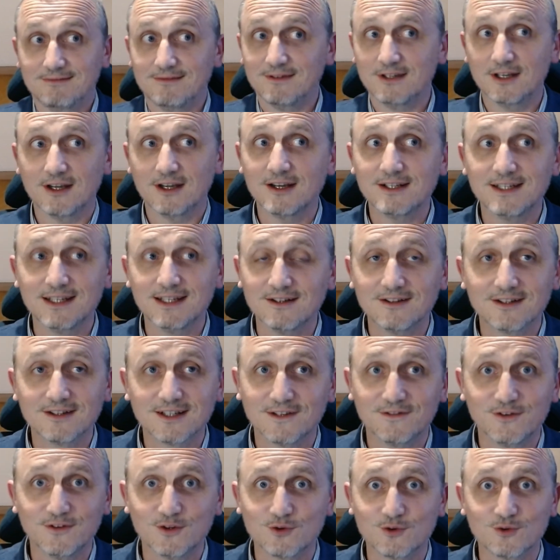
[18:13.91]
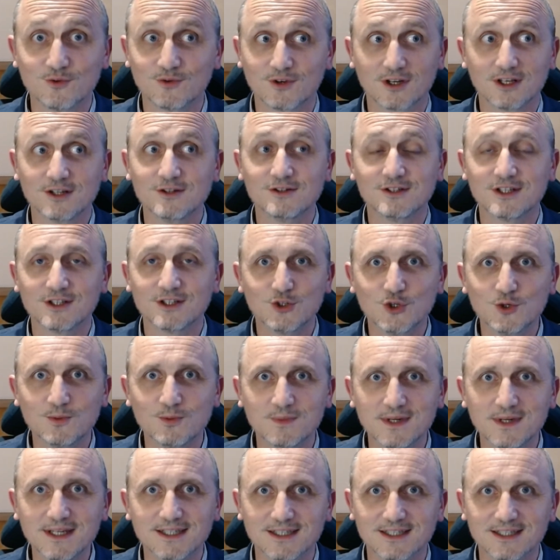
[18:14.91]
dirty look if you're close to 2
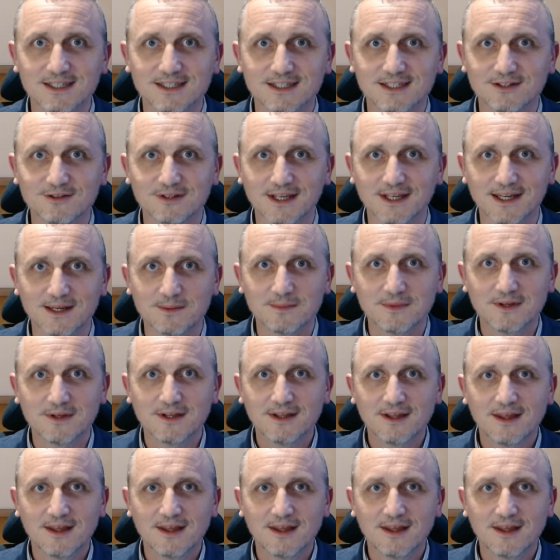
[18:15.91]
meters to them.